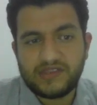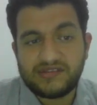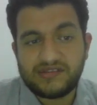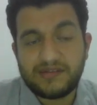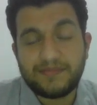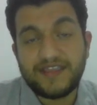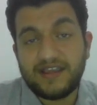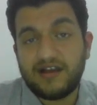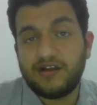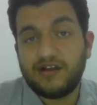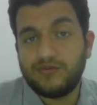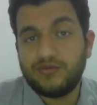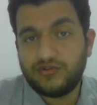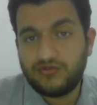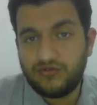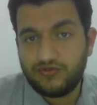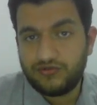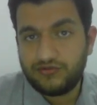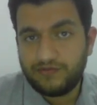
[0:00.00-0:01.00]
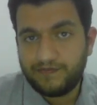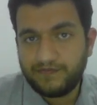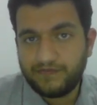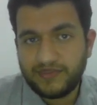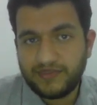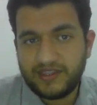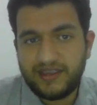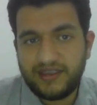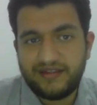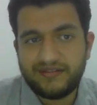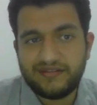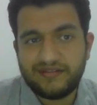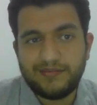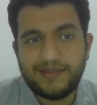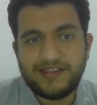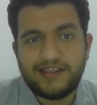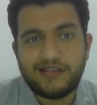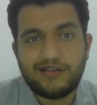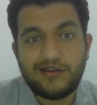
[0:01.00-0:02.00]
Something I would do is
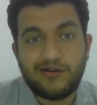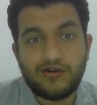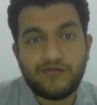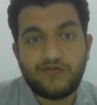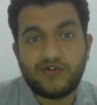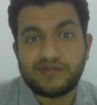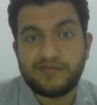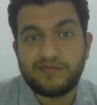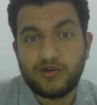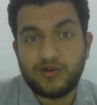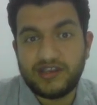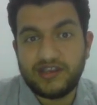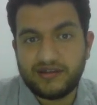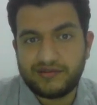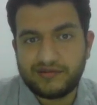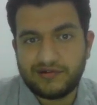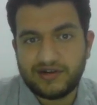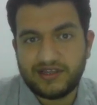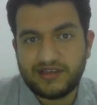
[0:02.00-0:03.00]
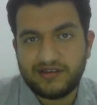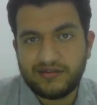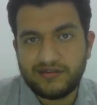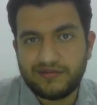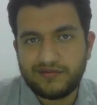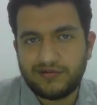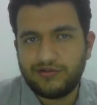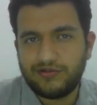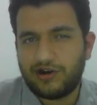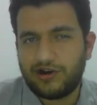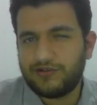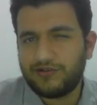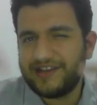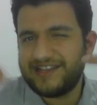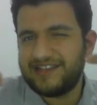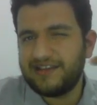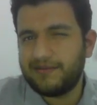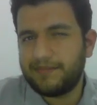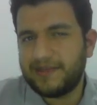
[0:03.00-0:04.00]
immediately look for smoking history. So you are
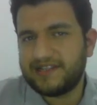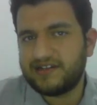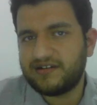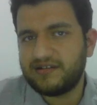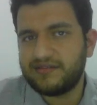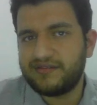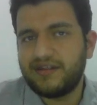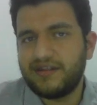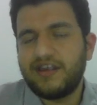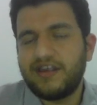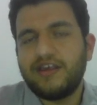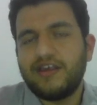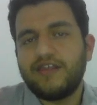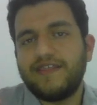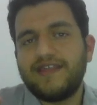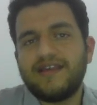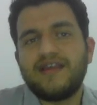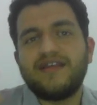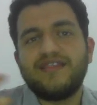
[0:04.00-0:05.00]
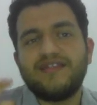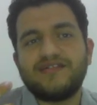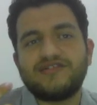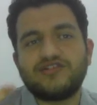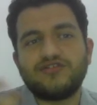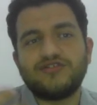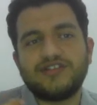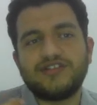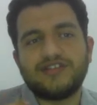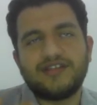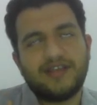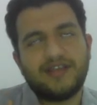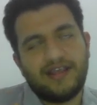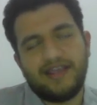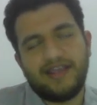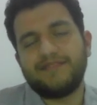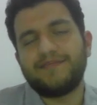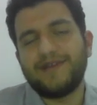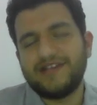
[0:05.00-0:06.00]
connecting patterns.
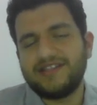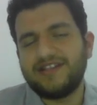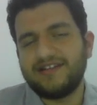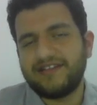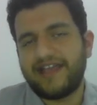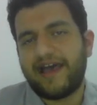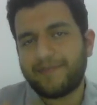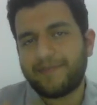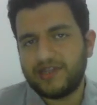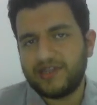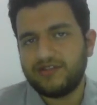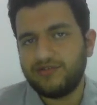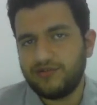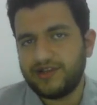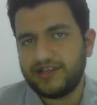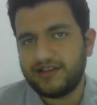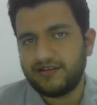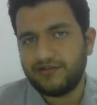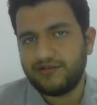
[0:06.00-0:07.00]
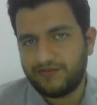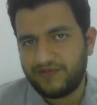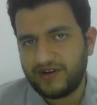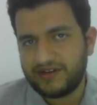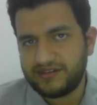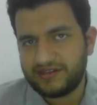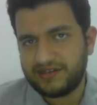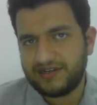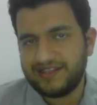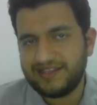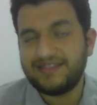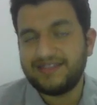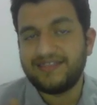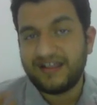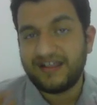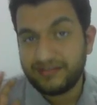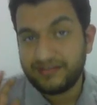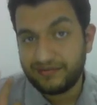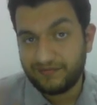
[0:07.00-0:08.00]
It might not happen during your first read,
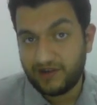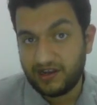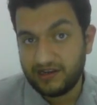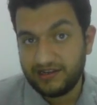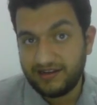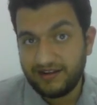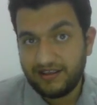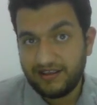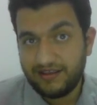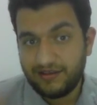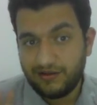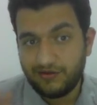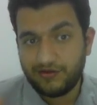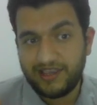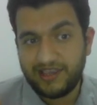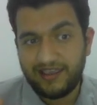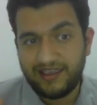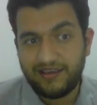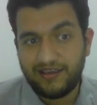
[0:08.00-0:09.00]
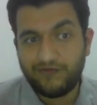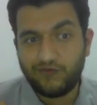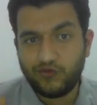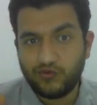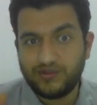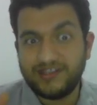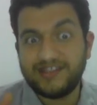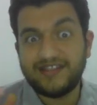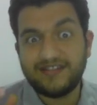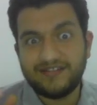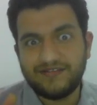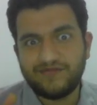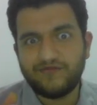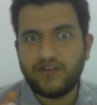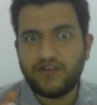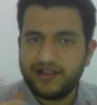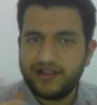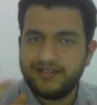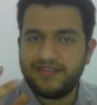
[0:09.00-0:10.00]
that's fine. Okay, if you didn't
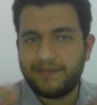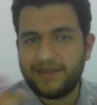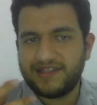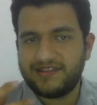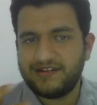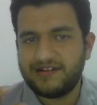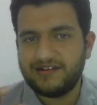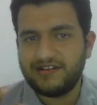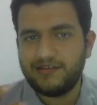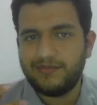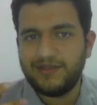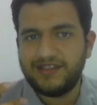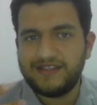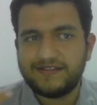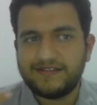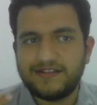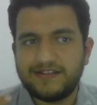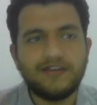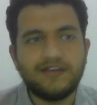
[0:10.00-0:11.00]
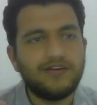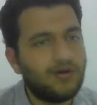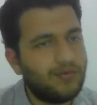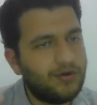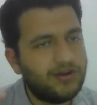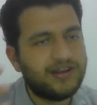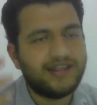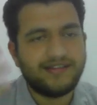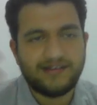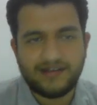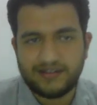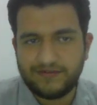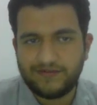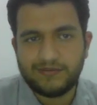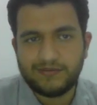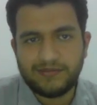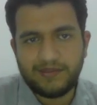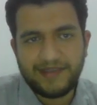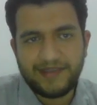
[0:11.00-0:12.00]
find the pattern immediately, go on and read
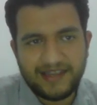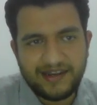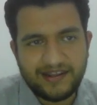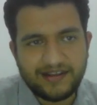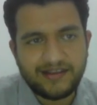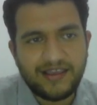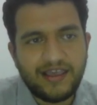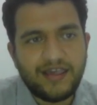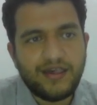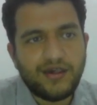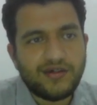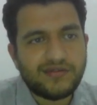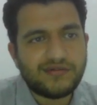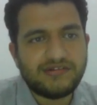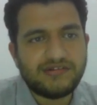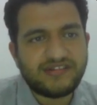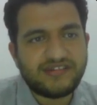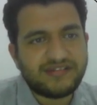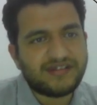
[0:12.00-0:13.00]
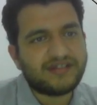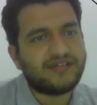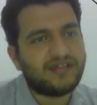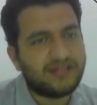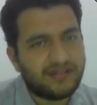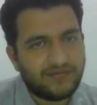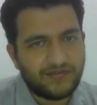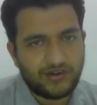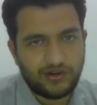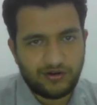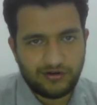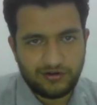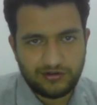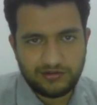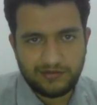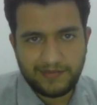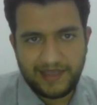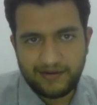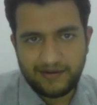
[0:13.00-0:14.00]
from the beginning. So he's a
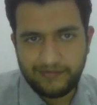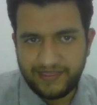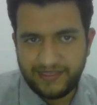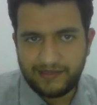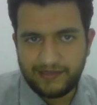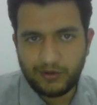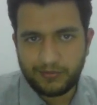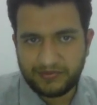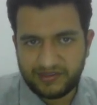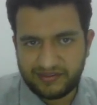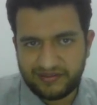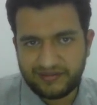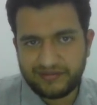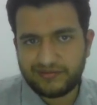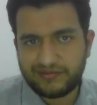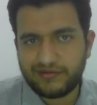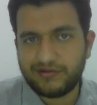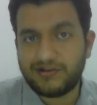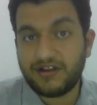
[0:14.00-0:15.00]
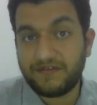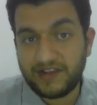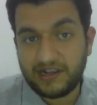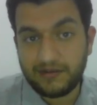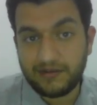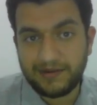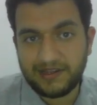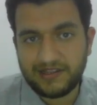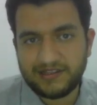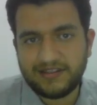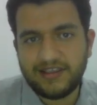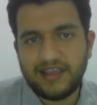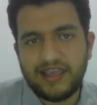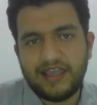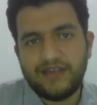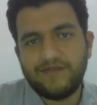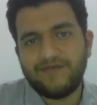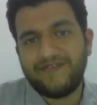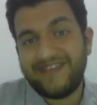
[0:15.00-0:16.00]
67-year-old man with hemoptysis, so coughing blood,
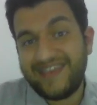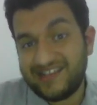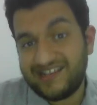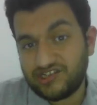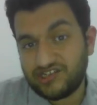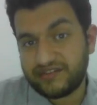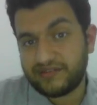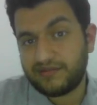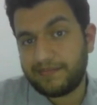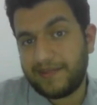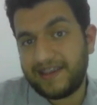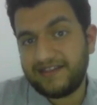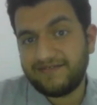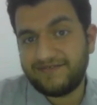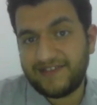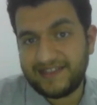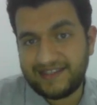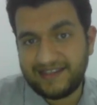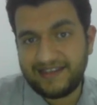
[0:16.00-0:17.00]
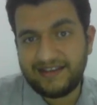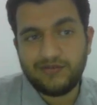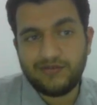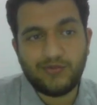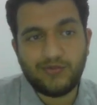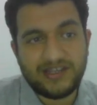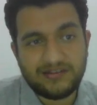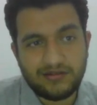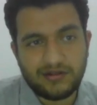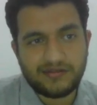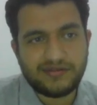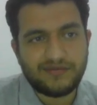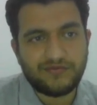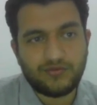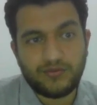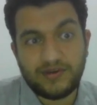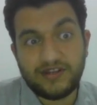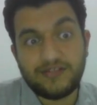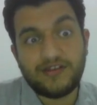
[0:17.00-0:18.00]
vague chest pain, fatigue, weight loss
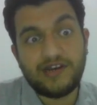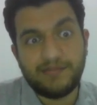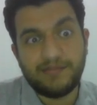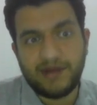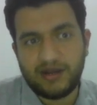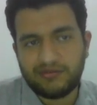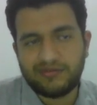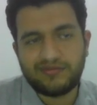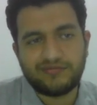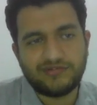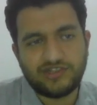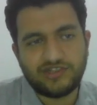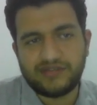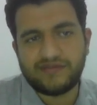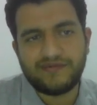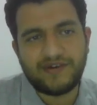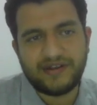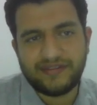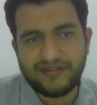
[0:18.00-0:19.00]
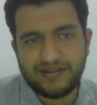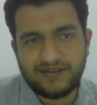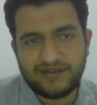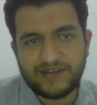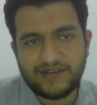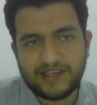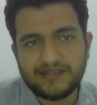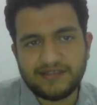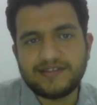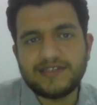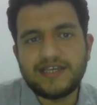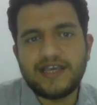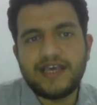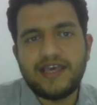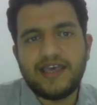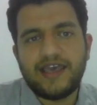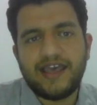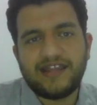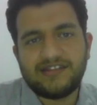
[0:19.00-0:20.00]
of 23 pounds, which is very significant,
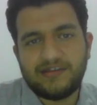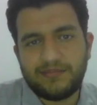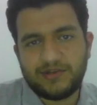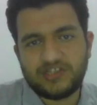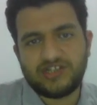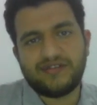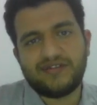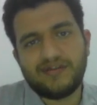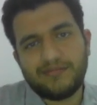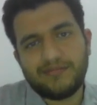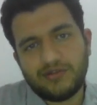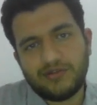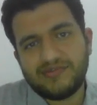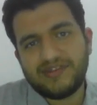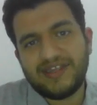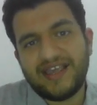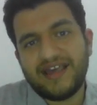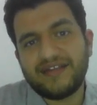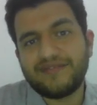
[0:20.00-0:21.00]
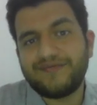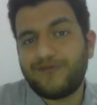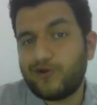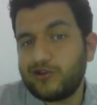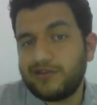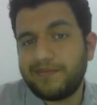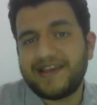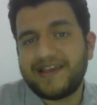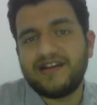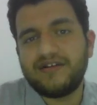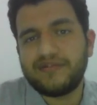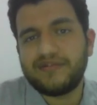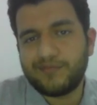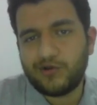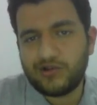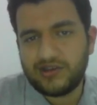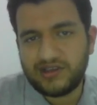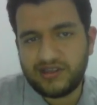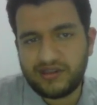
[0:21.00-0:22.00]
and depression symptoms. He has 40-pack year
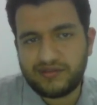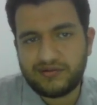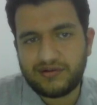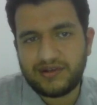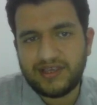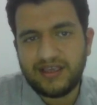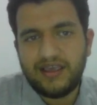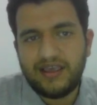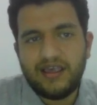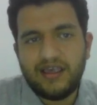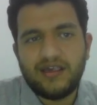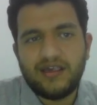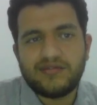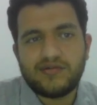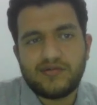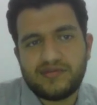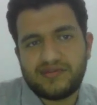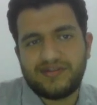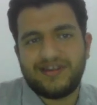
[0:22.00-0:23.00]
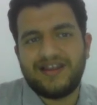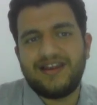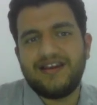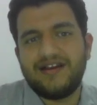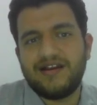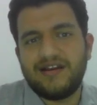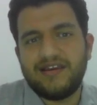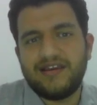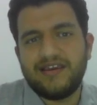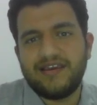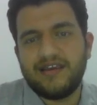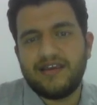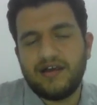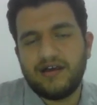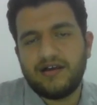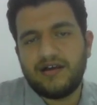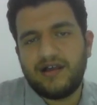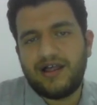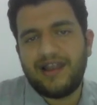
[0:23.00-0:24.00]
smoking history. So it's clearly
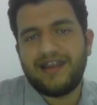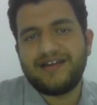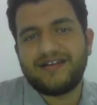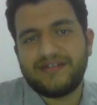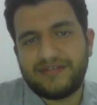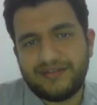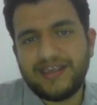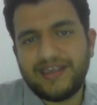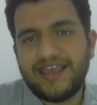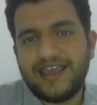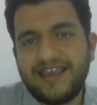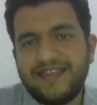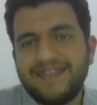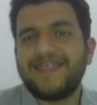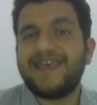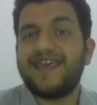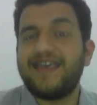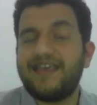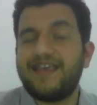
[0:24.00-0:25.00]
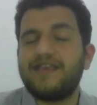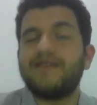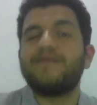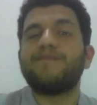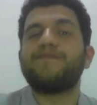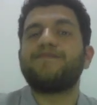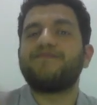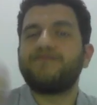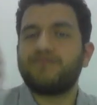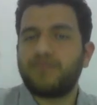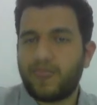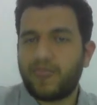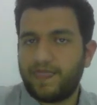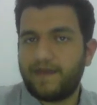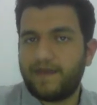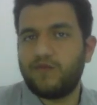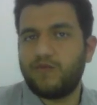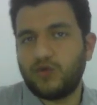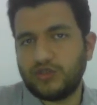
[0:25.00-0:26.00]
a lung CA. They
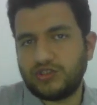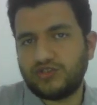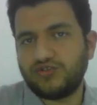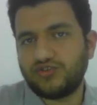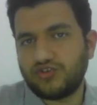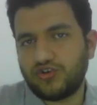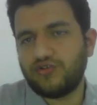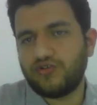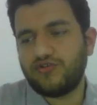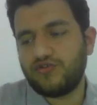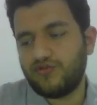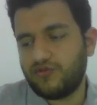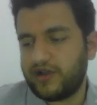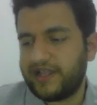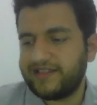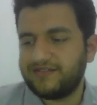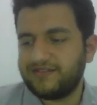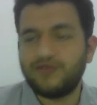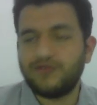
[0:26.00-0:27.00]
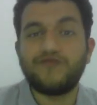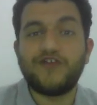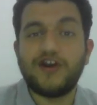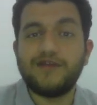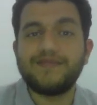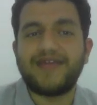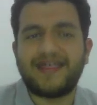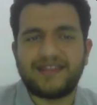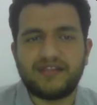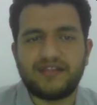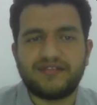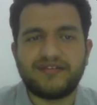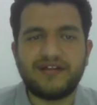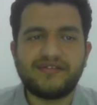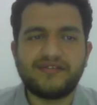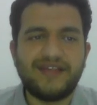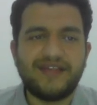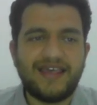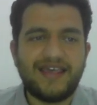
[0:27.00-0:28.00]
want to show you and confirm that it's
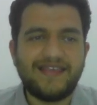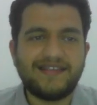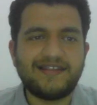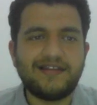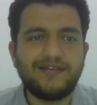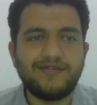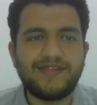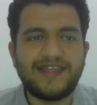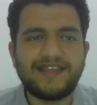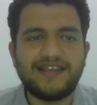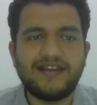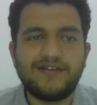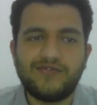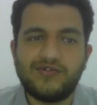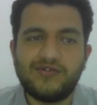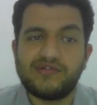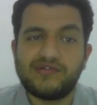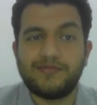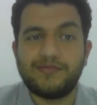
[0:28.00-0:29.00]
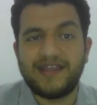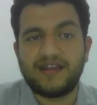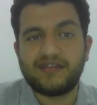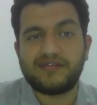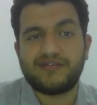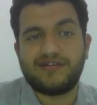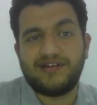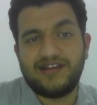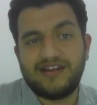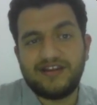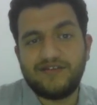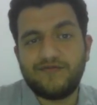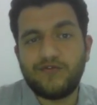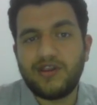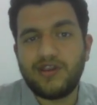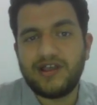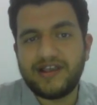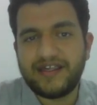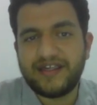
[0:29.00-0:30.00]
lung CA. They tell you that he refused to begin screening
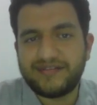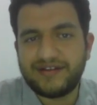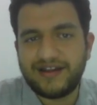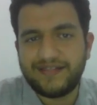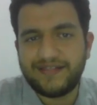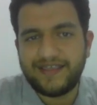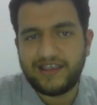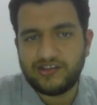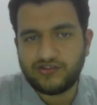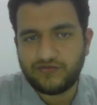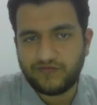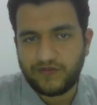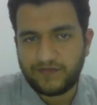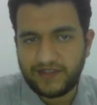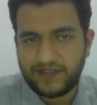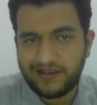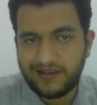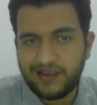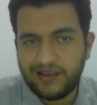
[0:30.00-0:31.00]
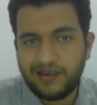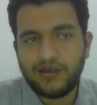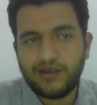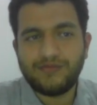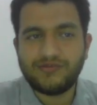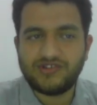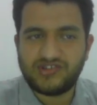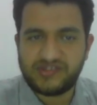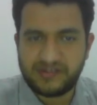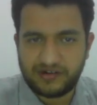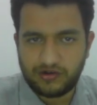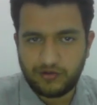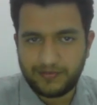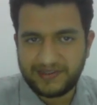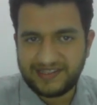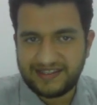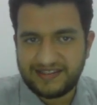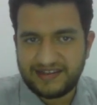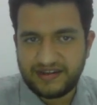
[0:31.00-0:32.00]
for lung cancer at the age of 50, which is
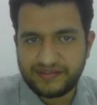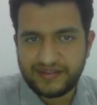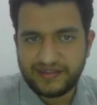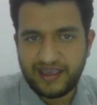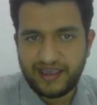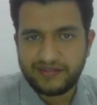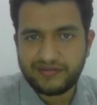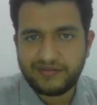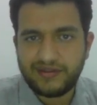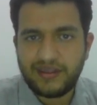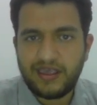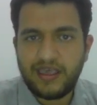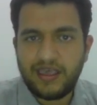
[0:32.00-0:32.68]
recommended in his case.